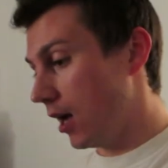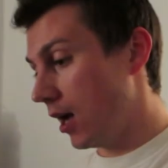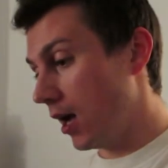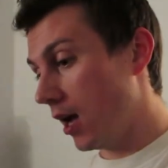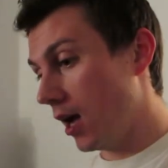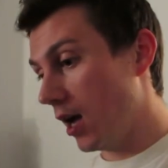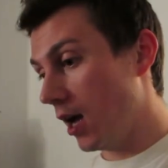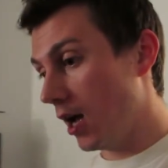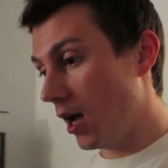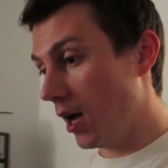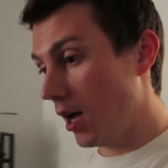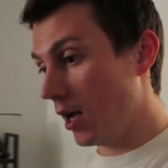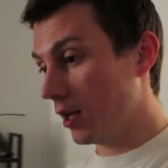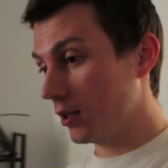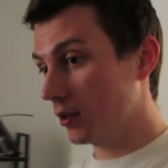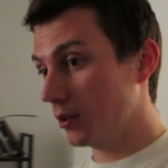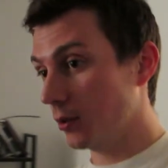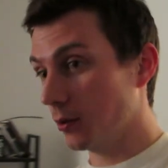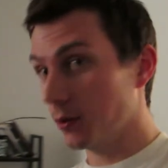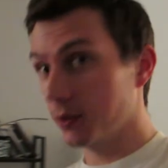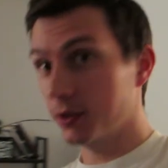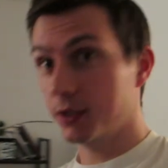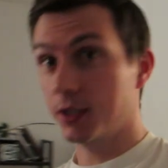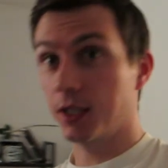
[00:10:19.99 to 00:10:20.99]
Uh,
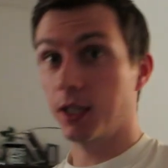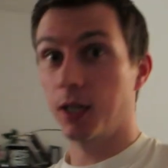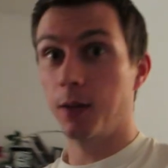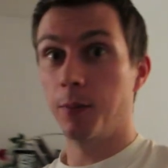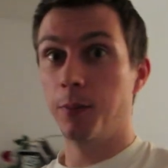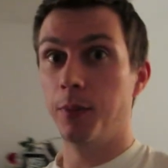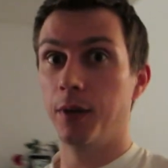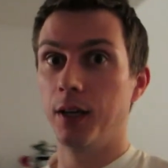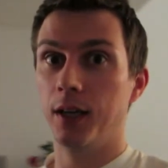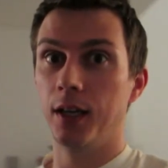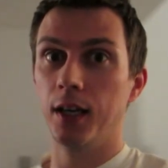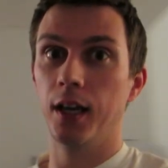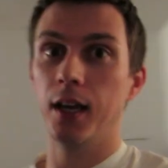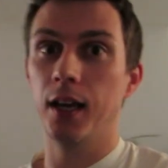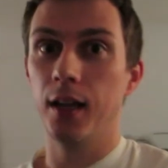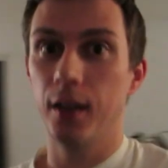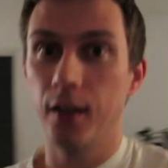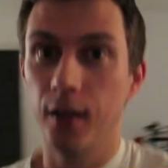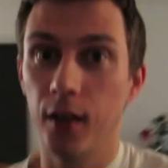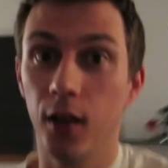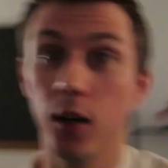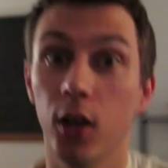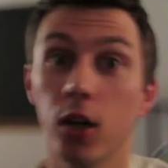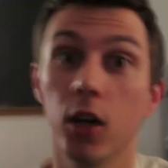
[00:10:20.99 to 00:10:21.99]
so it's going to be
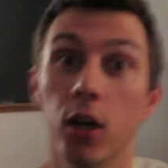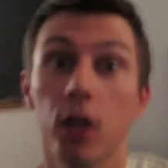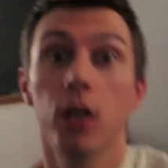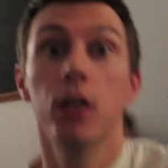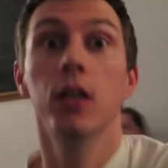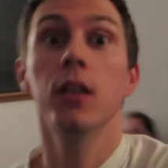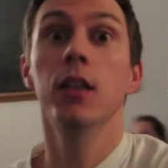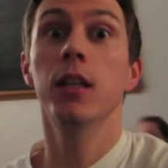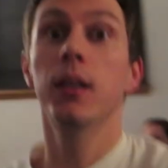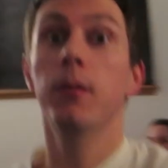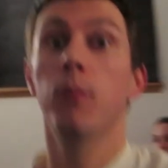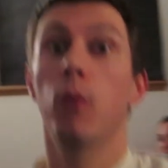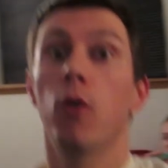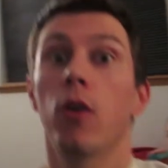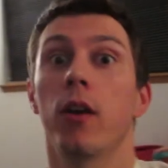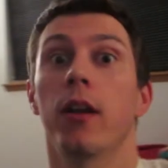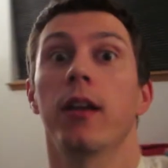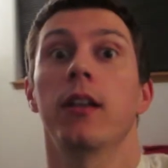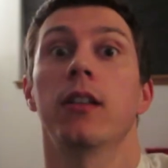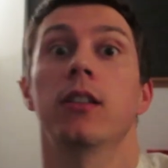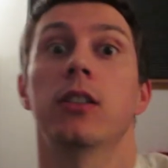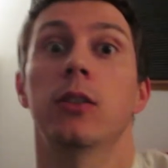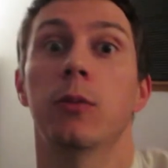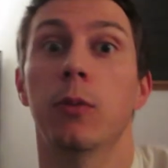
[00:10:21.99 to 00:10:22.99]
a early
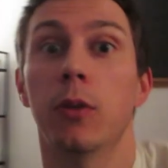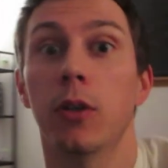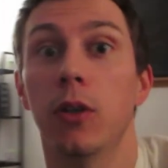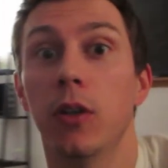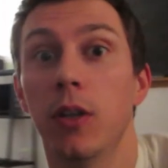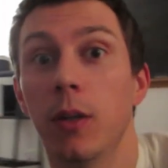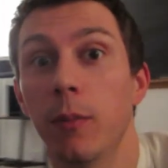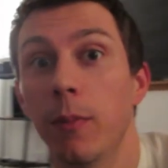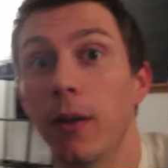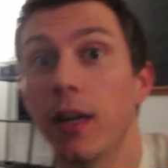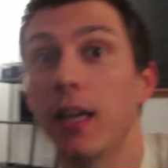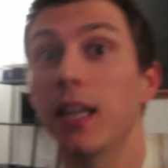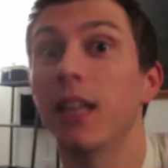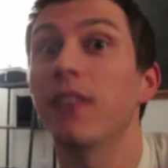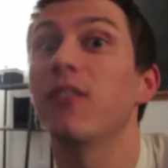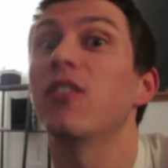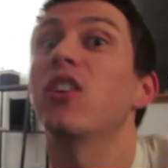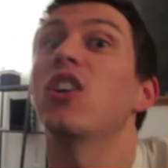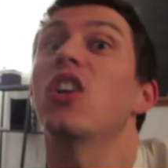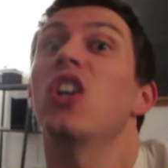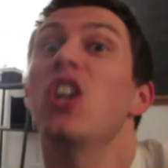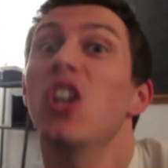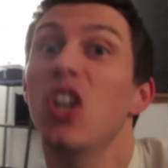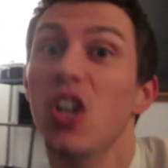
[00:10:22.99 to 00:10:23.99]
morning, so we're going to bed
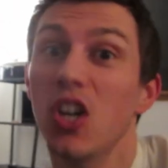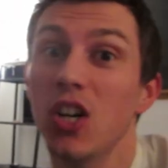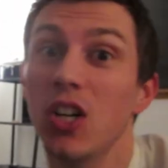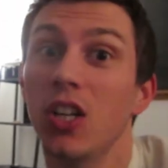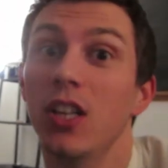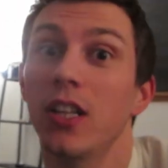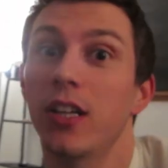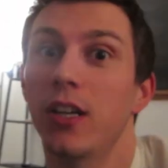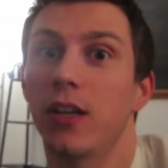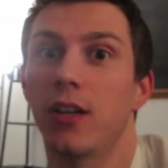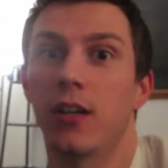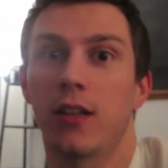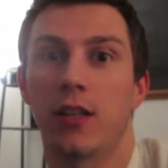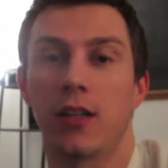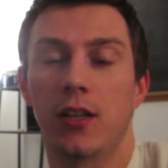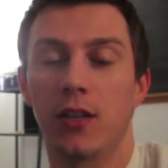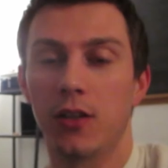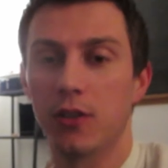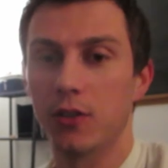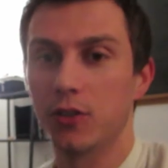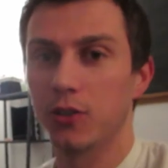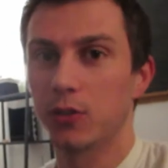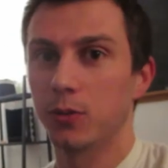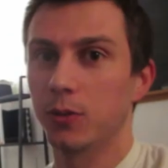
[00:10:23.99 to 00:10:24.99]
even earlier than
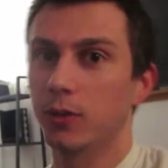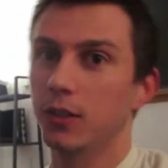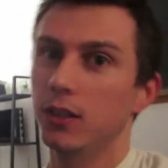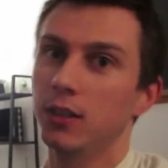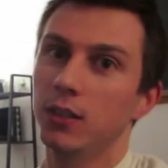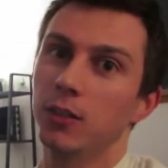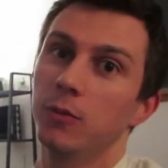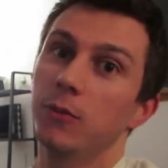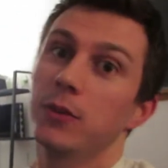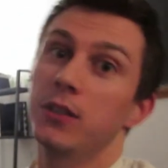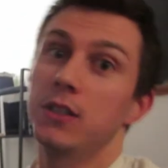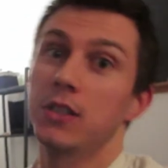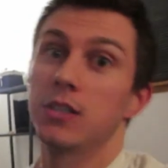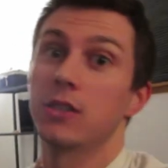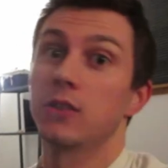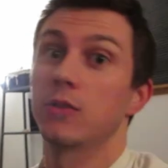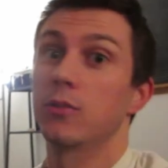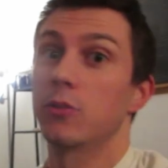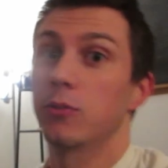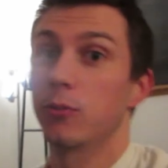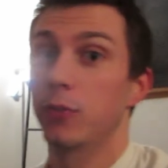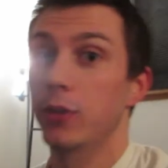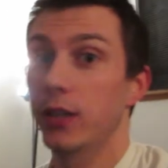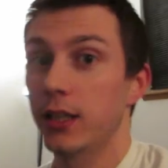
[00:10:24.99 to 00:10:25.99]
usual, which
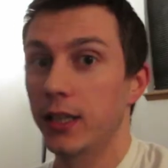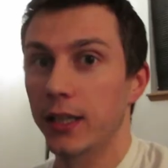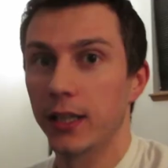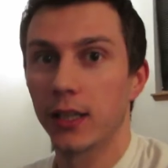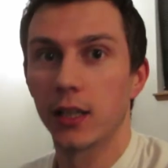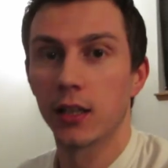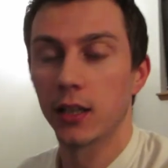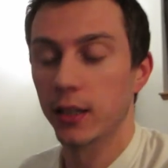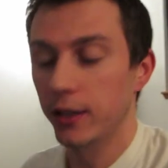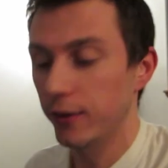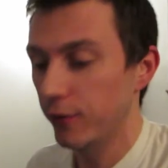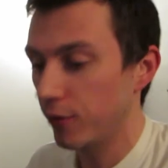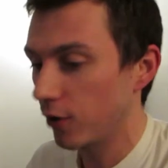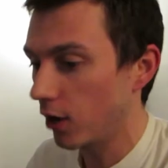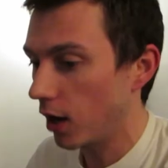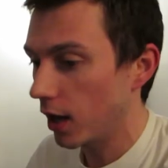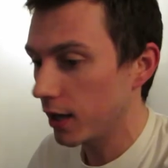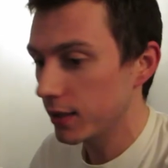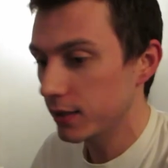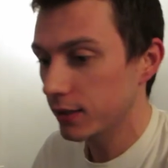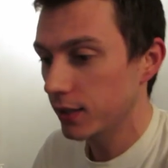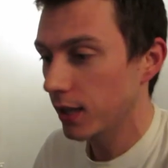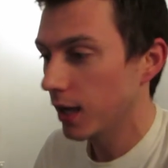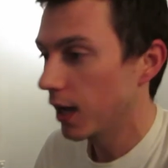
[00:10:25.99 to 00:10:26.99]
is really early for
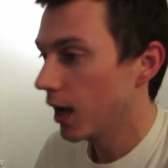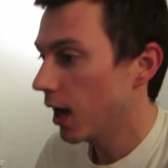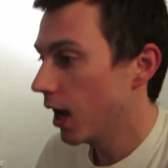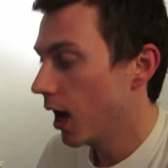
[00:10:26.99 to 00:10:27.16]
us.